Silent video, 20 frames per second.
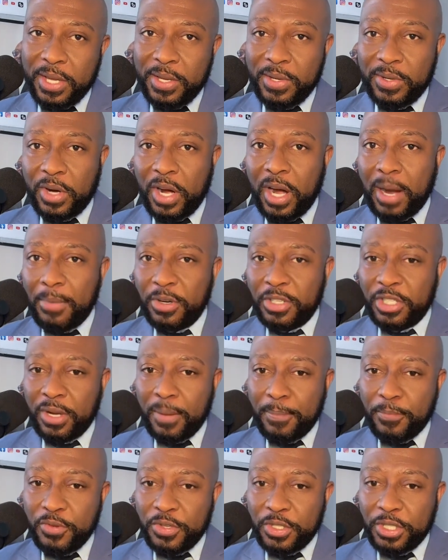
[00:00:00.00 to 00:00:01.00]
You know how much
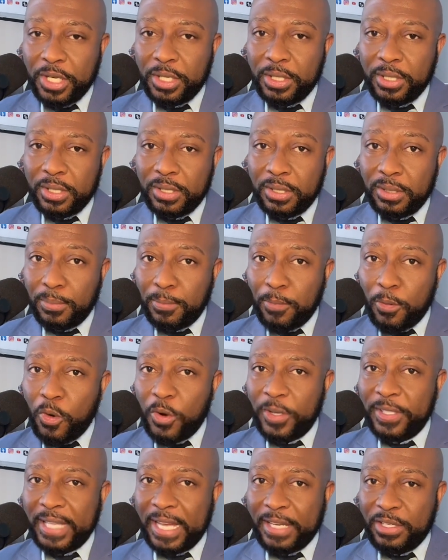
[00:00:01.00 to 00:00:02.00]
I appreciate the
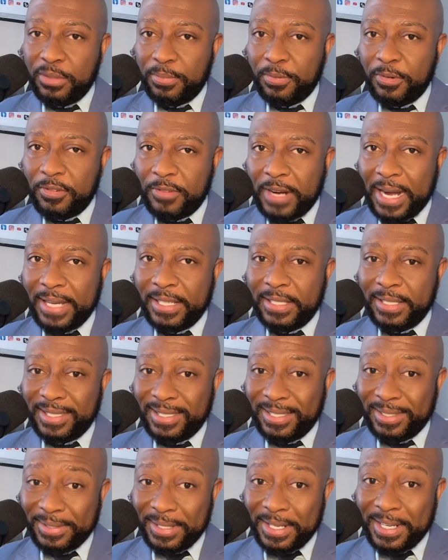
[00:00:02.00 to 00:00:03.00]
support that you provide
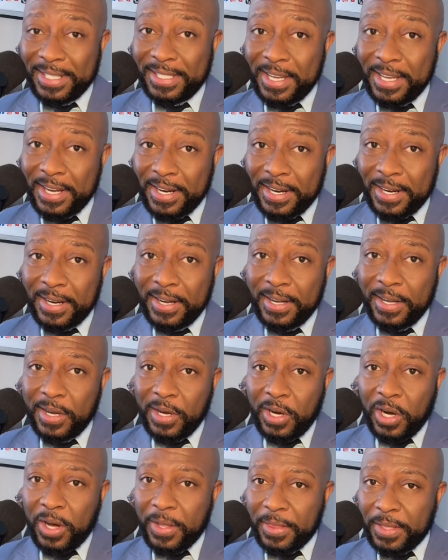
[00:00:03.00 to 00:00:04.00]
to us here
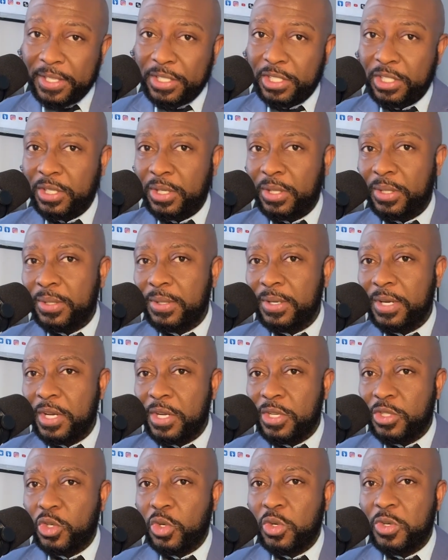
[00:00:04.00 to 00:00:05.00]
on the show.
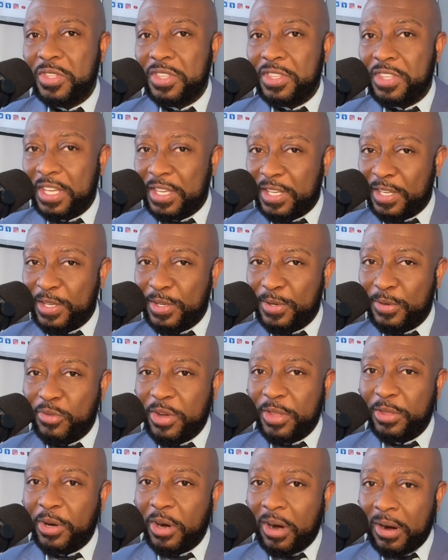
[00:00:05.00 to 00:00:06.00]
So thank you.
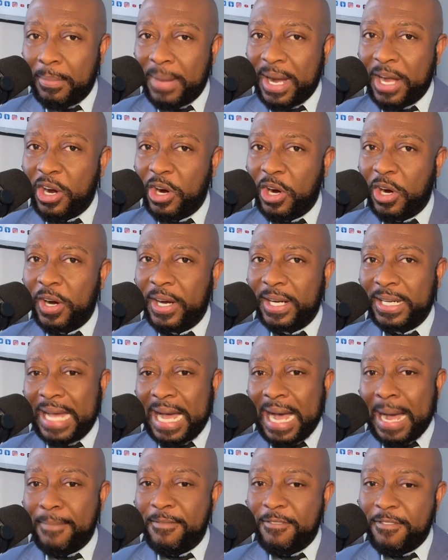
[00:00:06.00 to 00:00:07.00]
With all my heart,
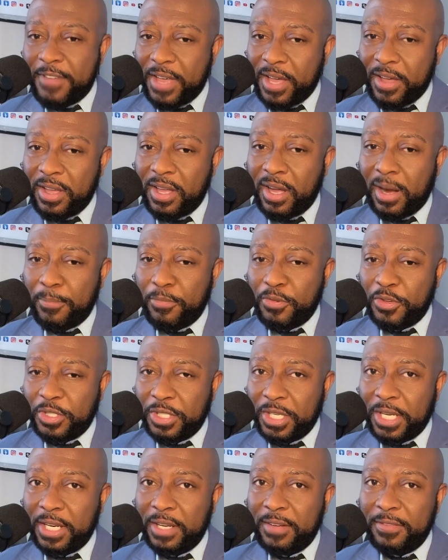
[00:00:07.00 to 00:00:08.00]
I'm very
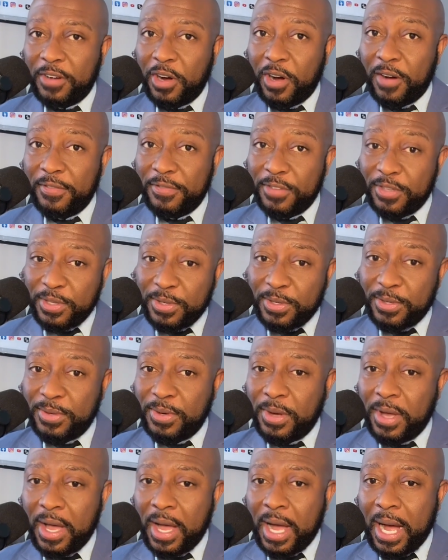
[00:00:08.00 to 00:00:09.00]
appreciative of
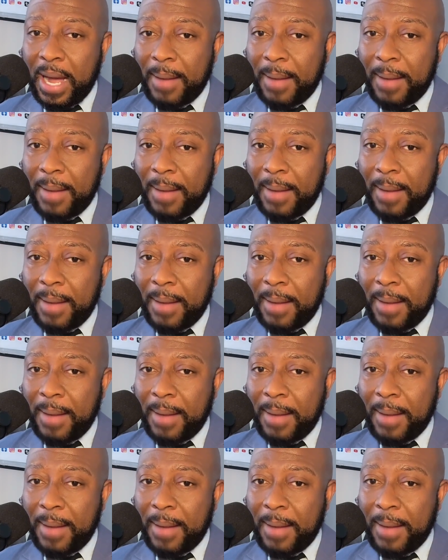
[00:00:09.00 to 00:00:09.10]
you.